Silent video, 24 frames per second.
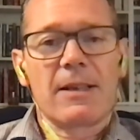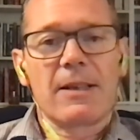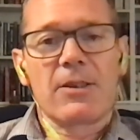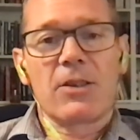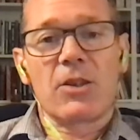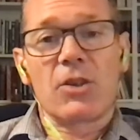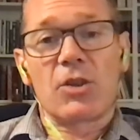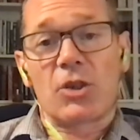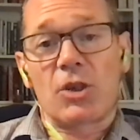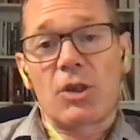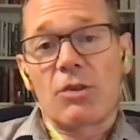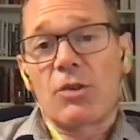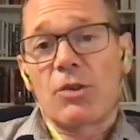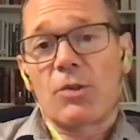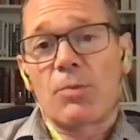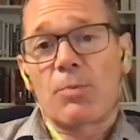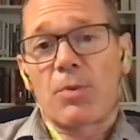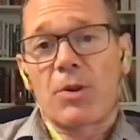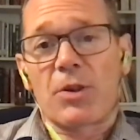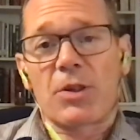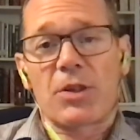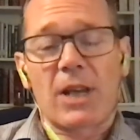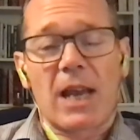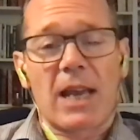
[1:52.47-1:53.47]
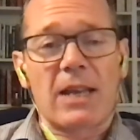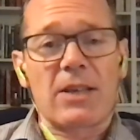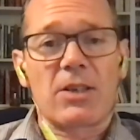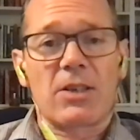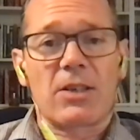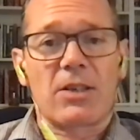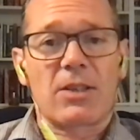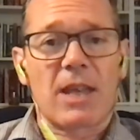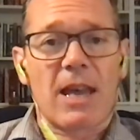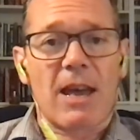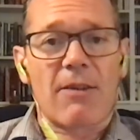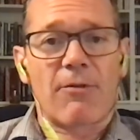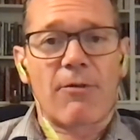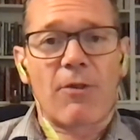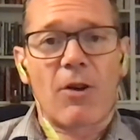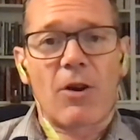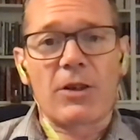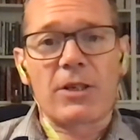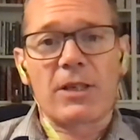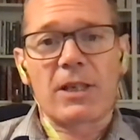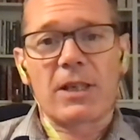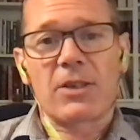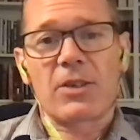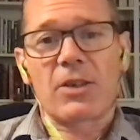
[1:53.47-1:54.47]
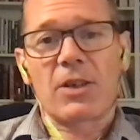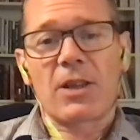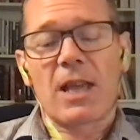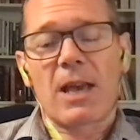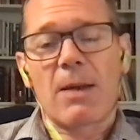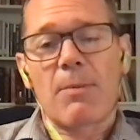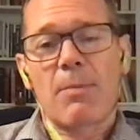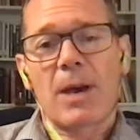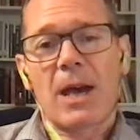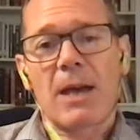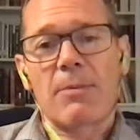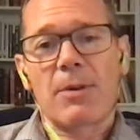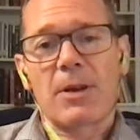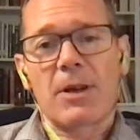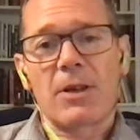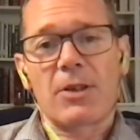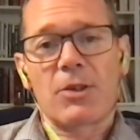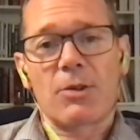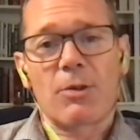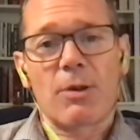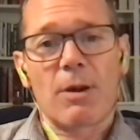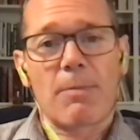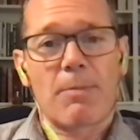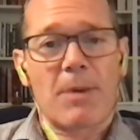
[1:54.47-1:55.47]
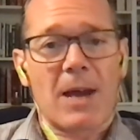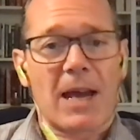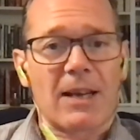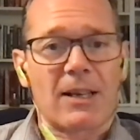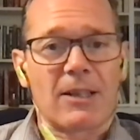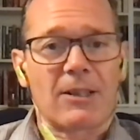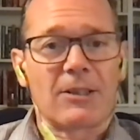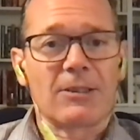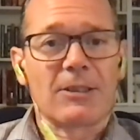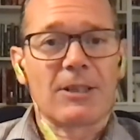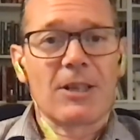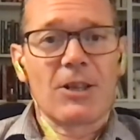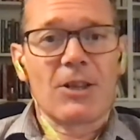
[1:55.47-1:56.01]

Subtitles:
the students present their findings and their paper to a panel,